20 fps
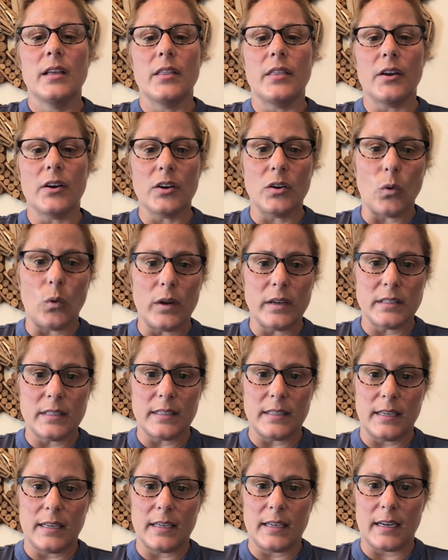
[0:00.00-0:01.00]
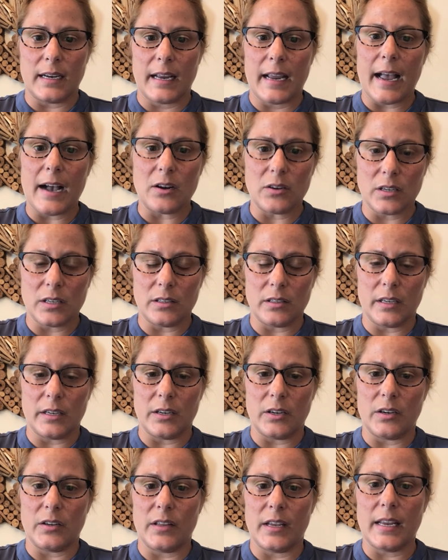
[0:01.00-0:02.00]
they're going to need a
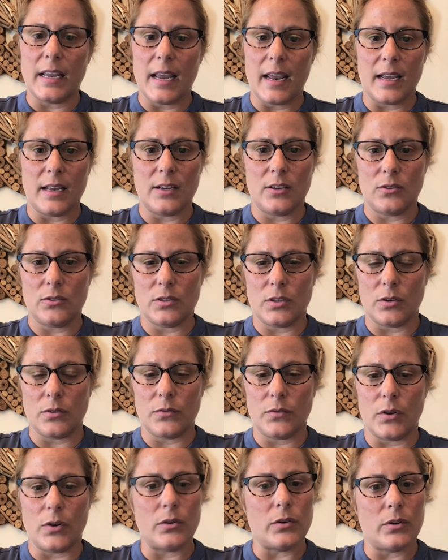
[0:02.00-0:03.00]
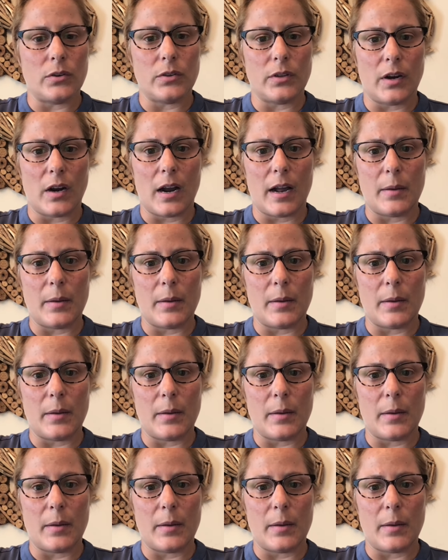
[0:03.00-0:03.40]
calculator. They can't use their phone or their